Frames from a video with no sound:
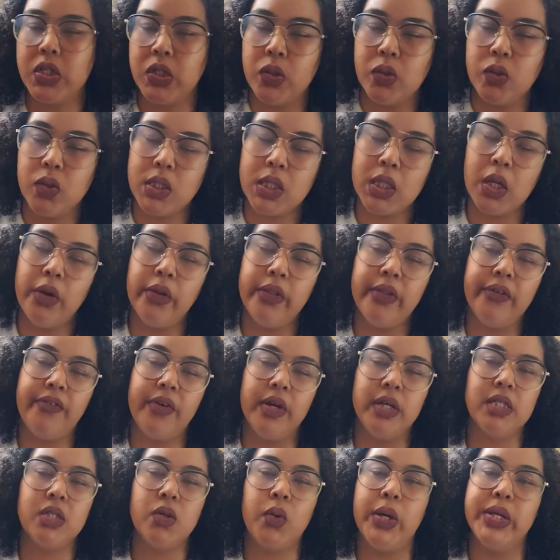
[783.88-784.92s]
So the
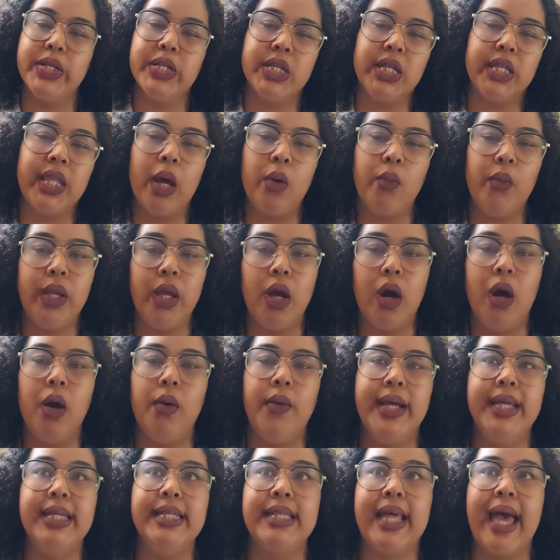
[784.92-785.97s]
first question that we
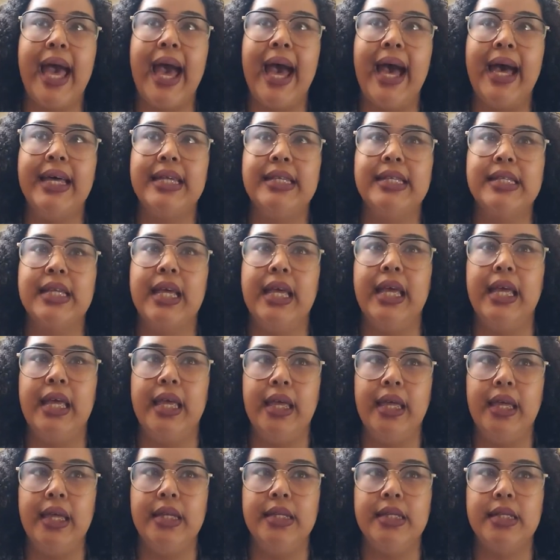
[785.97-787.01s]
always ask
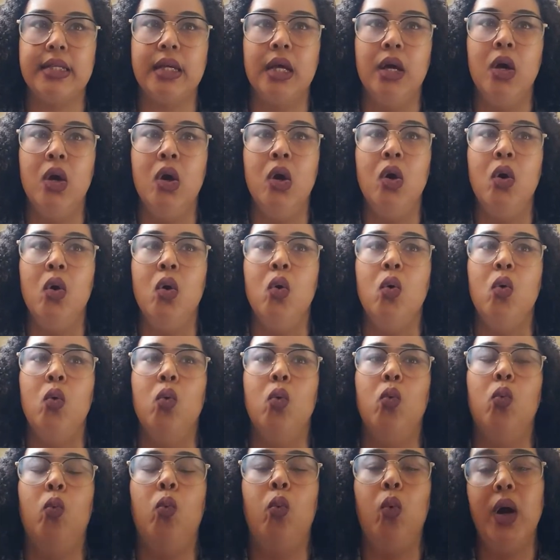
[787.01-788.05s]
is,
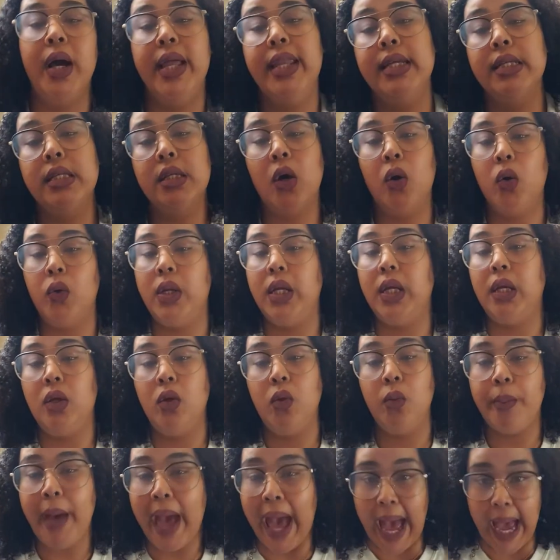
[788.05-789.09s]
what is holding you
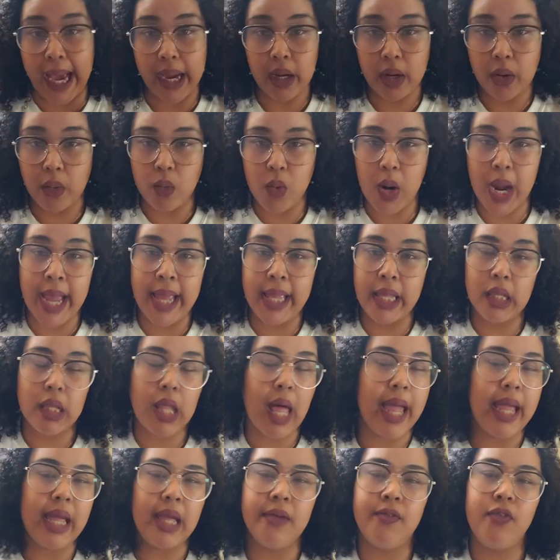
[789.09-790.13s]
back, right? Like,
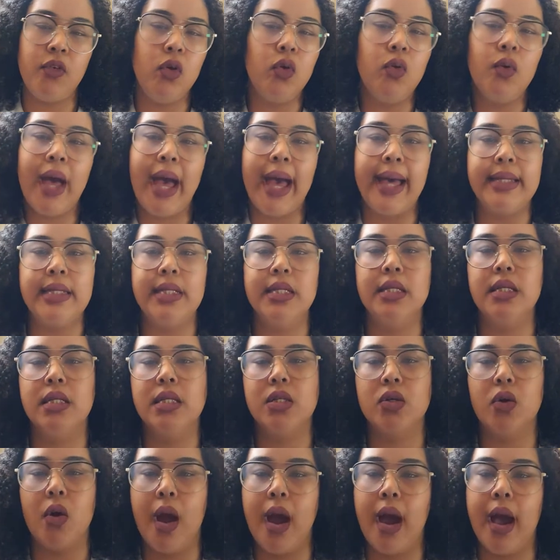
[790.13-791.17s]
if you had to
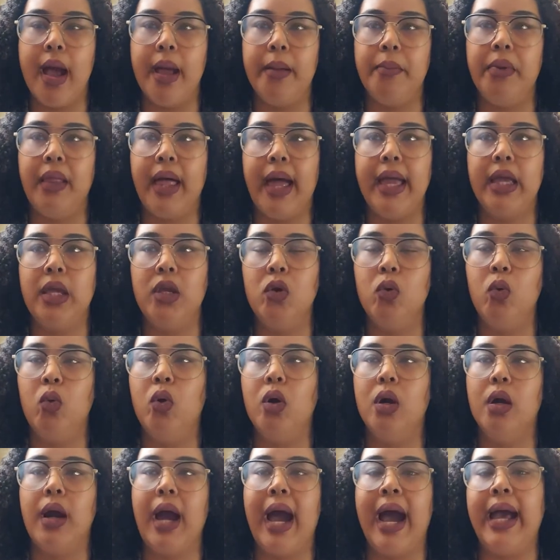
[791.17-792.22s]
describe like your
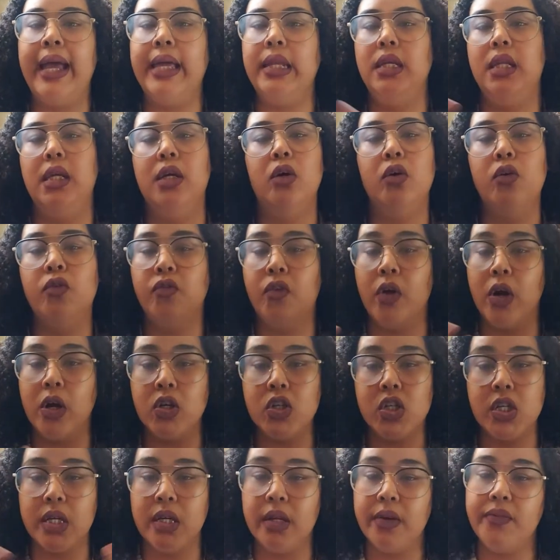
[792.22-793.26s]
ideal
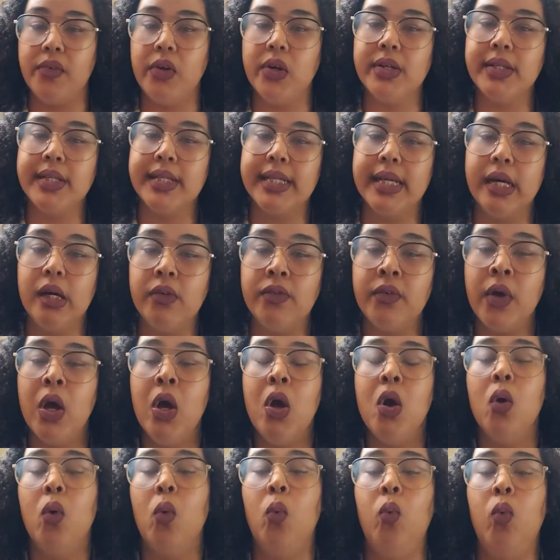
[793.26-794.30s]
version of yourself,
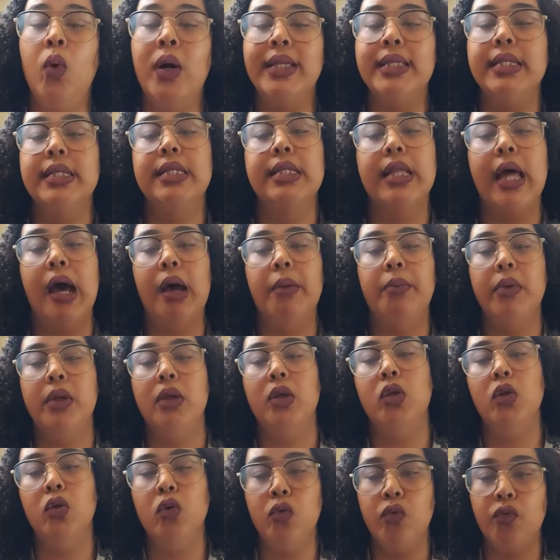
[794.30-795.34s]
what's stopping
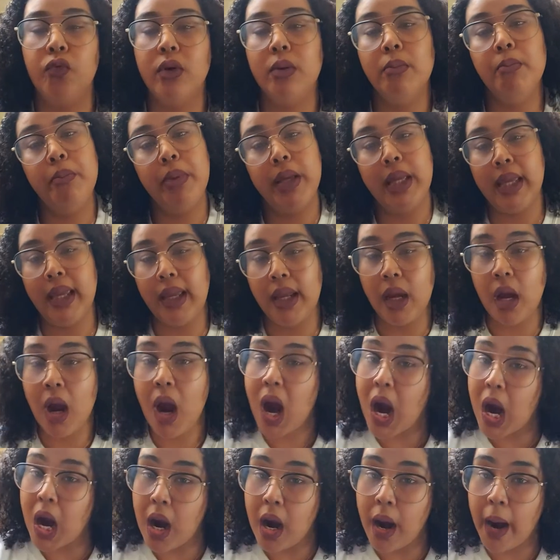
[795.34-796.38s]
you from being her?